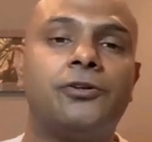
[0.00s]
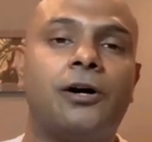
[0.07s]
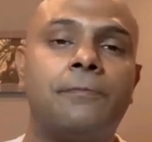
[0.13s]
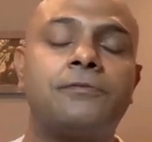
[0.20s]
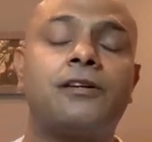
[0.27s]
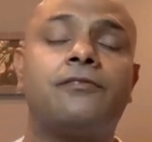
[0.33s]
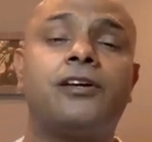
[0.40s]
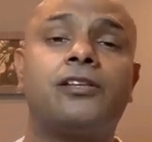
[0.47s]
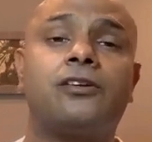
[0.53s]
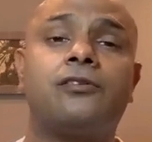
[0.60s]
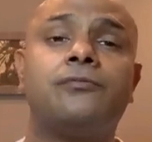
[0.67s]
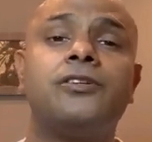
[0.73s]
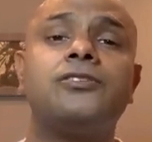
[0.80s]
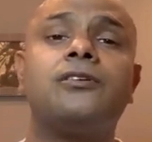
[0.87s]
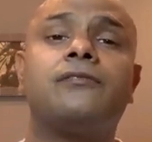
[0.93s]
Apsavya tanuhu
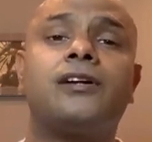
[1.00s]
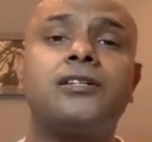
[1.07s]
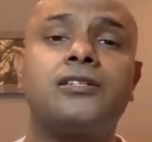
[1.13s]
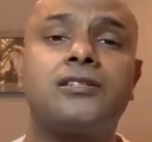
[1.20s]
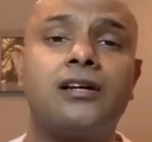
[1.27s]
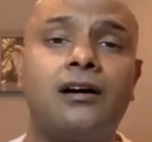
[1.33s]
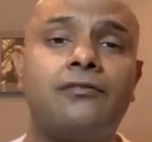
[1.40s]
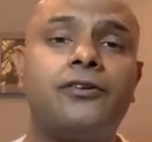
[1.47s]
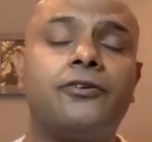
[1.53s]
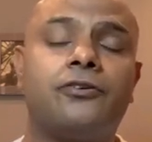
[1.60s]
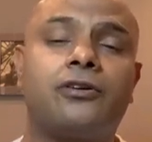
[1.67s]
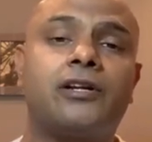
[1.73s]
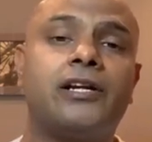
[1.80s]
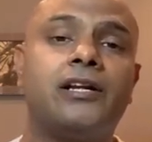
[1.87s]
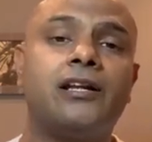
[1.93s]
means you have not served
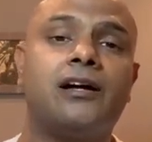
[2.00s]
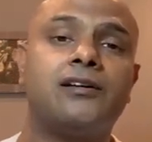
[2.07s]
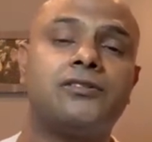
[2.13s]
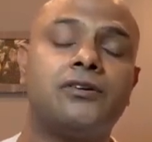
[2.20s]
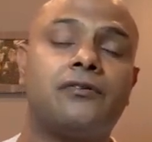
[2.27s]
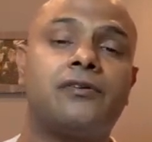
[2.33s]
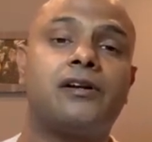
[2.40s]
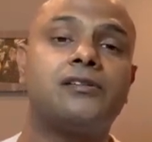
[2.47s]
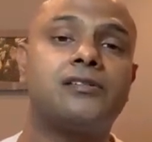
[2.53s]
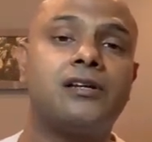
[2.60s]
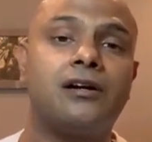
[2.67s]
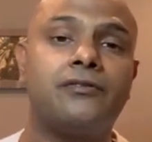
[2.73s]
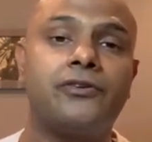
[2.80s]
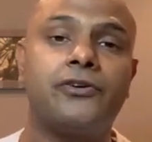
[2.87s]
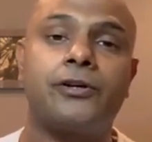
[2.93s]
your in-laws, you have not
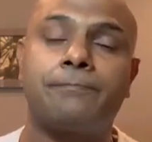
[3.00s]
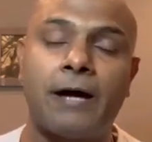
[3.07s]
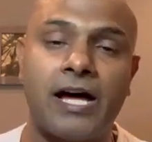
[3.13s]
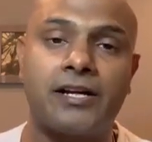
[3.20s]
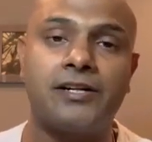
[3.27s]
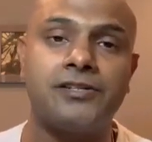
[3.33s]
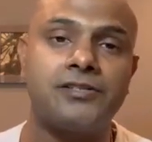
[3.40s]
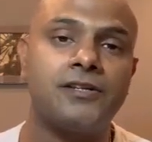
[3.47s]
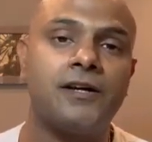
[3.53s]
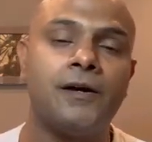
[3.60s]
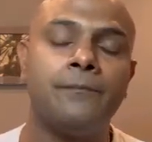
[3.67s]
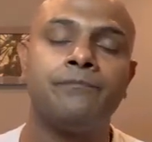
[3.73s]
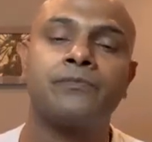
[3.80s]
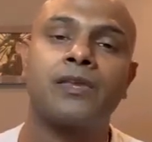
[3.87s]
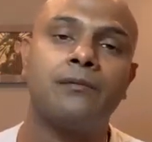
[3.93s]
served your parents,
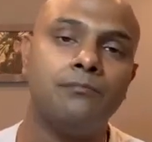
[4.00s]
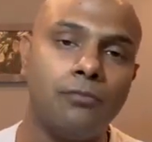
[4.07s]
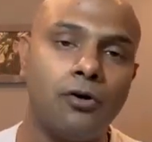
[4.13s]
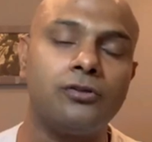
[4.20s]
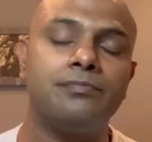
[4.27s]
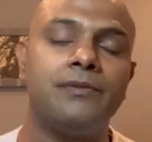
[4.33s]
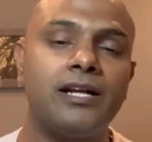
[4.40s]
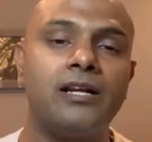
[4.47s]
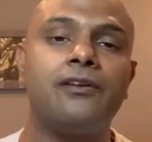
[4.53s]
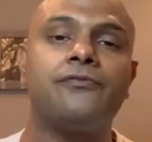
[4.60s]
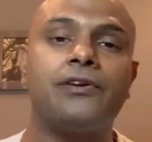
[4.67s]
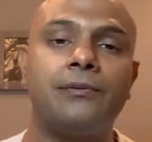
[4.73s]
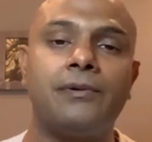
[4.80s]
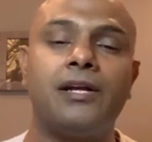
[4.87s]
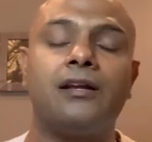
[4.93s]
both male and
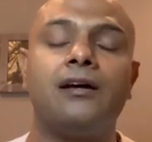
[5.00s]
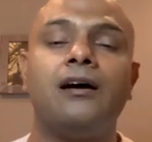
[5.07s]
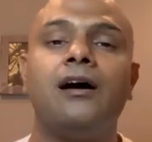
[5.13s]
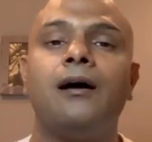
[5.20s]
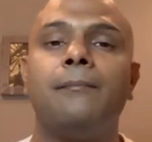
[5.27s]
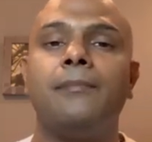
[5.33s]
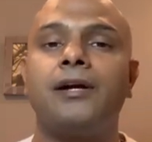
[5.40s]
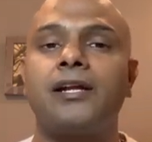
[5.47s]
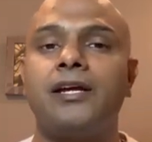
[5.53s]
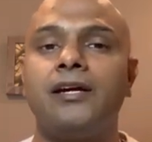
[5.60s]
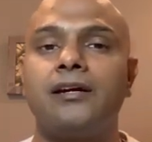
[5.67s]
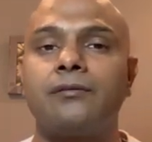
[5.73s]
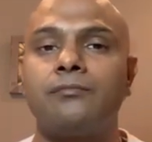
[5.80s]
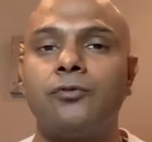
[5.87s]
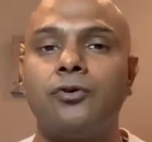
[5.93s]
female. But
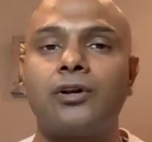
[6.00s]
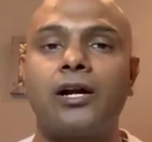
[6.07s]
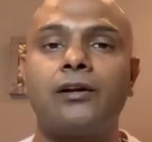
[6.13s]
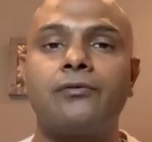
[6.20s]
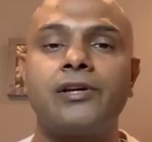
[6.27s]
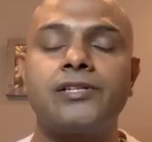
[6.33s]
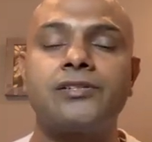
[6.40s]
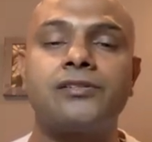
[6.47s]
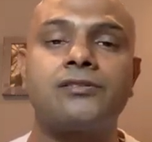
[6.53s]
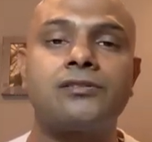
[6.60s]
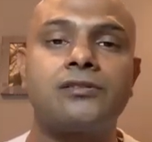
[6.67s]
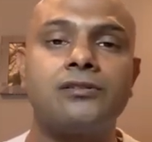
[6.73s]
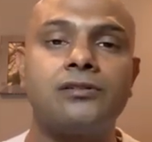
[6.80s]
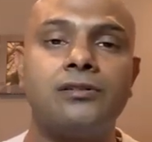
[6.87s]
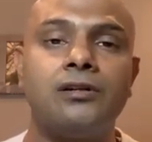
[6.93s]
here more advice is
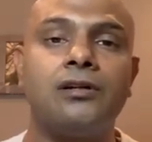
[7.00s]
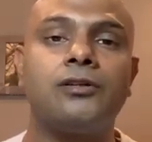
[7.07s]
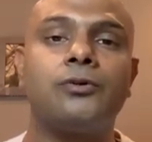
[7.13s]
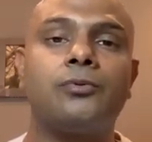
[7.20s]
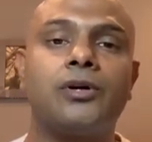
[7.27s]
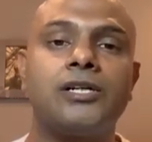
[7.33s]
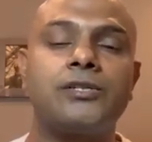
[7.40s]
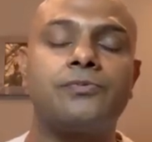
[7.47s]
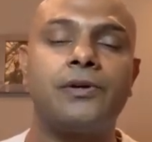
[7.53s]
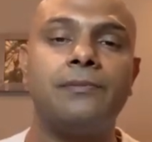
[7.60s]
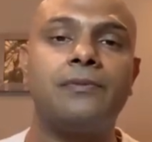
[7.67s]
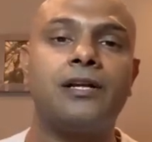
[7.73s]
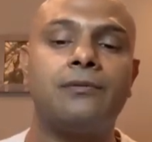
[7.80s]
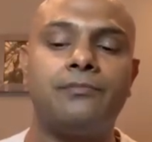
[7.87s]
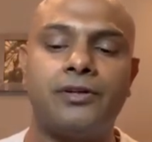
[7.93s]
towards
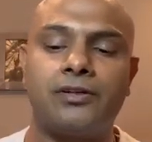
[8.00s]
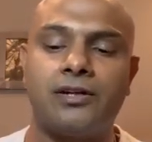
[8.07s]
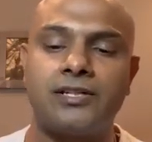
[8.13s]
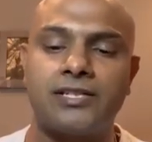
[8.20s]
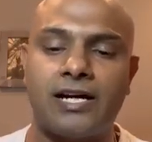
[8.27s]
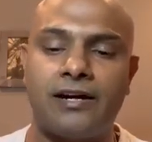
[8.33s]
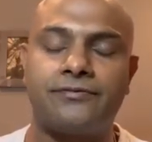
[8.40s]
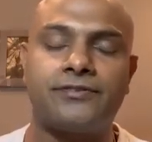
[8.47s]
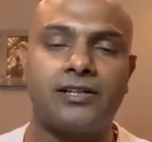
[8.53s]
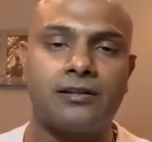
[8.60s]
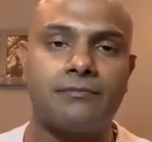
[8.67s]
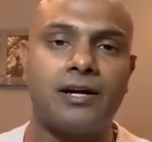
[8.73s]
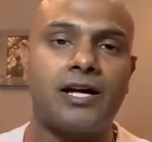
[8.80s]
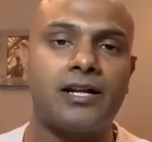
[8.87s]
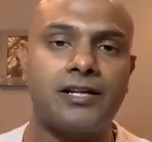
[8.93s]
female, because after
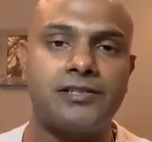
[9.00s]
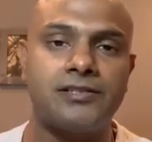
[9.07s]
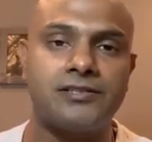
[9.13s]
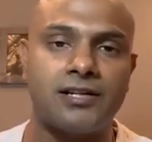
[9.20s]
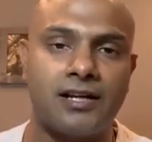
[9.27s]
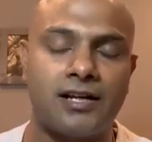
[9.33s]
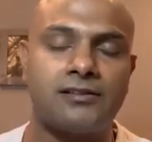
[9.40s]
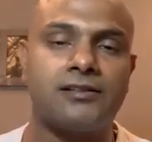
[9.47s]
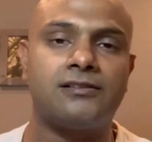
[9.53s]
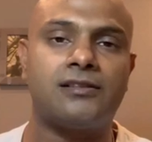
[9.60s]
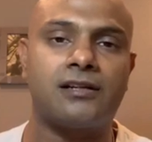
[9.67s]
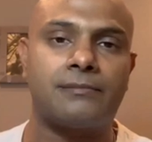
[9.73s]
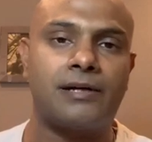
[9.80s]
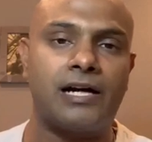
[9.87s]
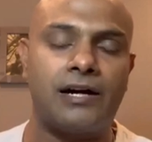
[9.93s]
marriage in Sanatana
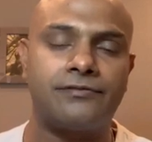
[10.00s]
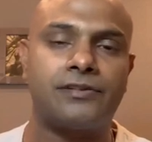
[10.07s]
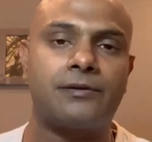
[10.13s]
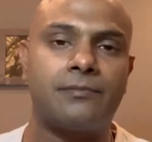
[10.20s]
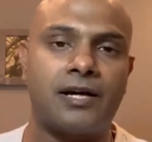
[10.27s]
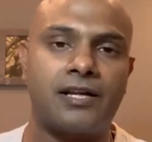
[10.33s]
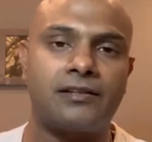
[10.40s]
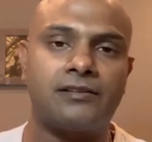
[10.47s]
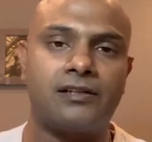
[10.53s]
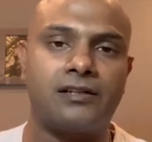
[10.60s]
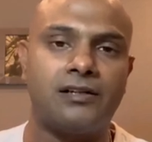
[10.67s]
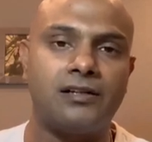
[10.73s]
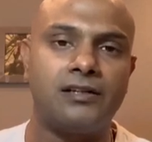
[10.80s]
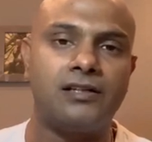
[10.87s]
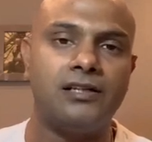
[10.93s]
Dharma, after marriage the
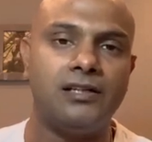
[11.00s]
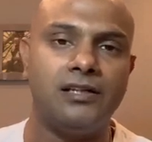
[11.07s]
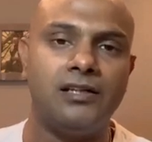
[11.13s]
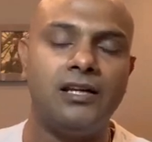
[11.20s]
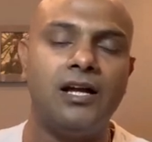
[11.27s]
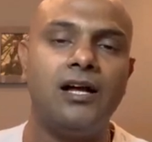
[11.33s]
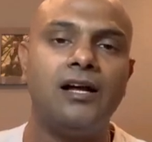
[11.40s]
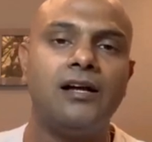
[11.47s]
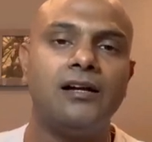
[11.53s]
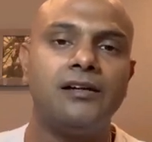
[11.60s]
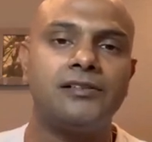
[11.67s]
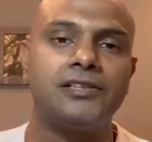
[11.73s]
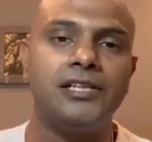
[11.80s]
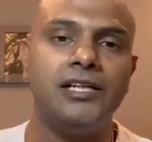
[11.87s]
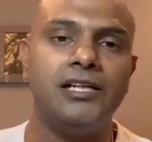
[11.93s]
girl,
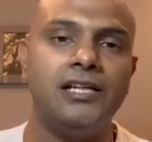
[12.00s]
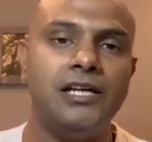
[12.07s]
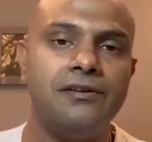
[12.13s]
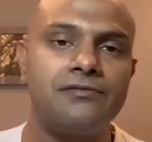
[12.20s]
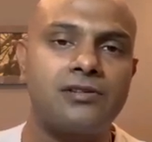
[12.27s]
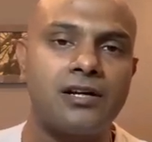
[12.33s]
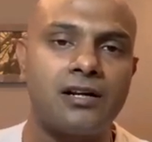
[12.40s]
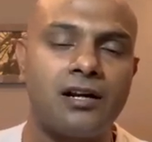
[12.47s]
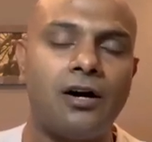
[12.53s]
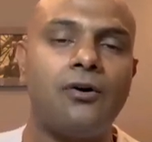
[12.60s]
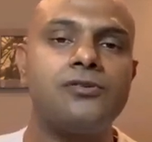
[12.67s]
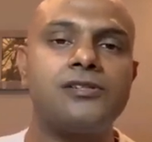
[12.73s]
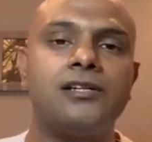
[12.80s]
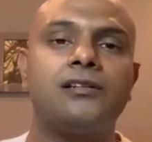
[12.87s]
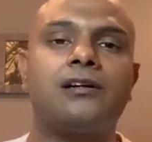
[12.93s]
she leaves her
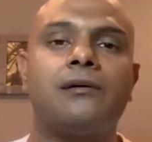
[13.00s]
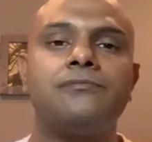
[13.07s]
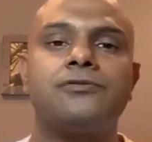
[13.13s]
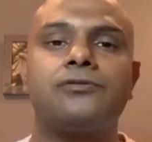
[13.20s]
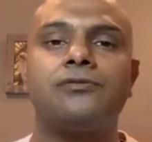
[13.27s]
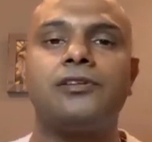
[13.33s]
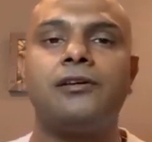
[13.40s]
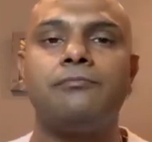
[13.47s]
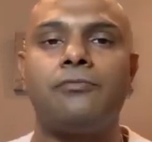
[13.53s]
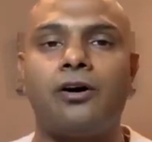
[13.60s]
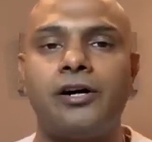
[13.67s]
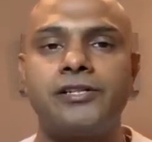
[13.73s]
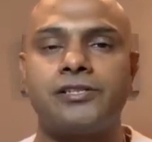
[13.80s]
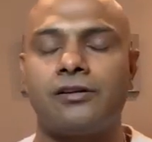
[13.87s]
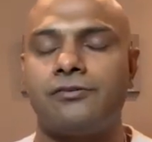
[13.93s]
house and comes to the
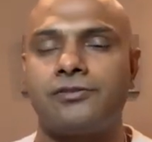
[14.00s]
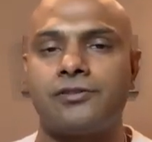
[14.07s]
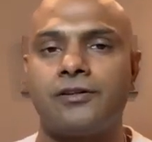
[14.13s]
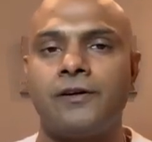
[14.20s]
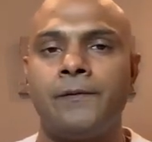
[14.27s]
boy's house.